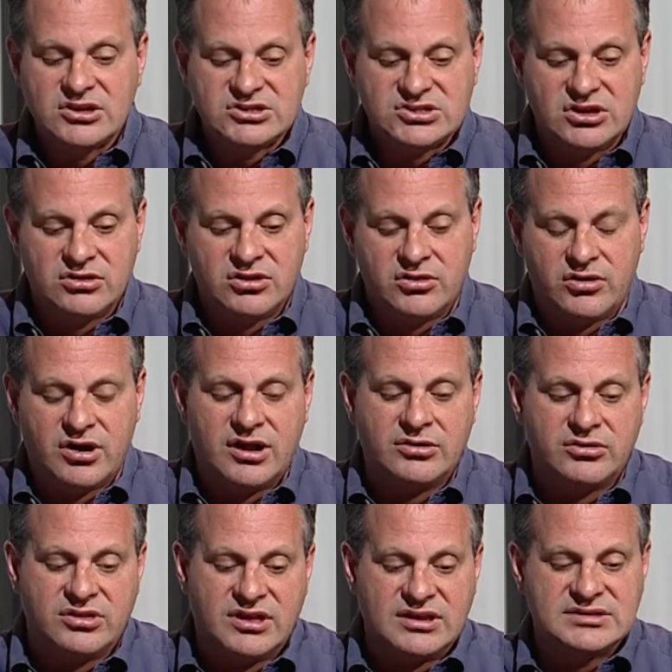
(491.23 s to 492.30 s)
So there are
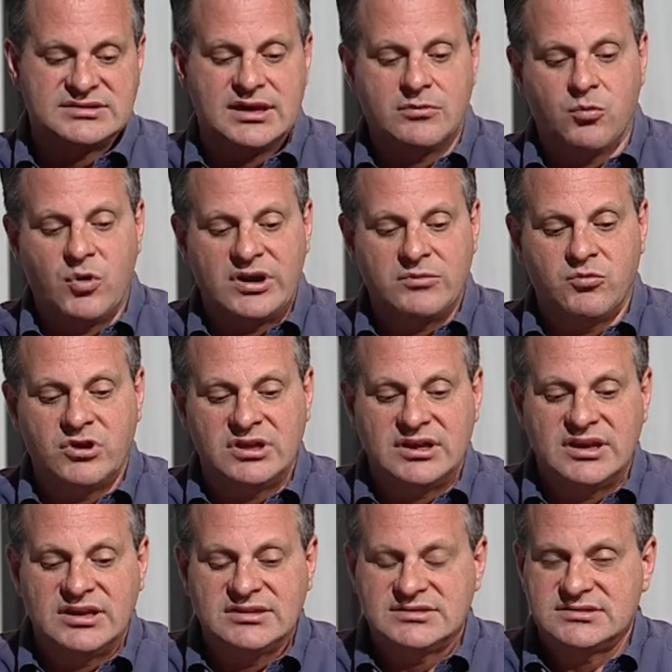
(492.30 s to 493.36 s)
other things that one really
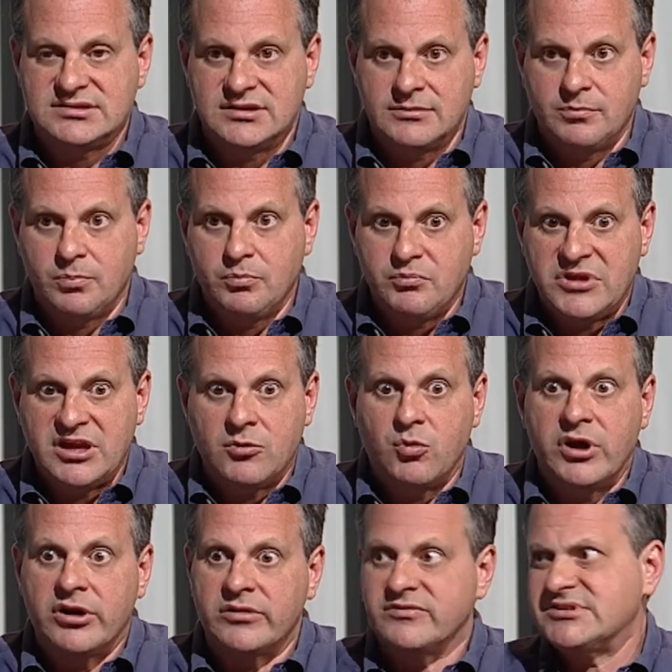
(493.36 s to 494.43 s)
needs to be
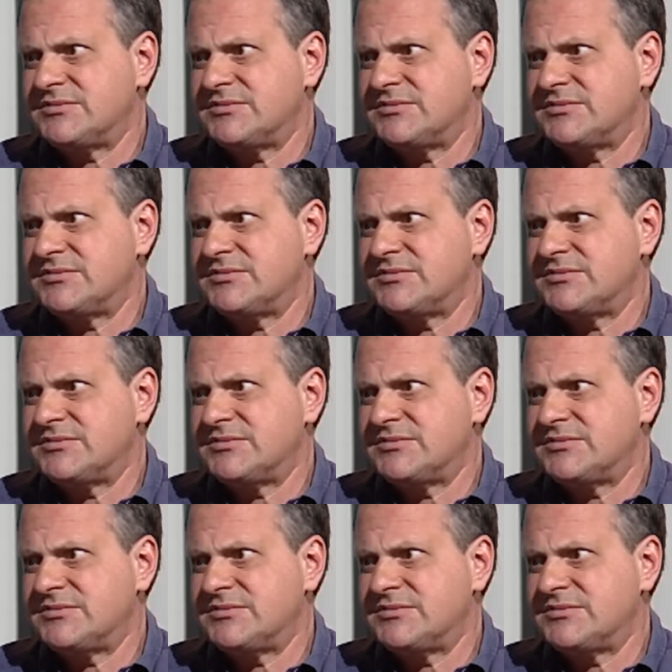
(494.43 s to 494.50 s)
aware of,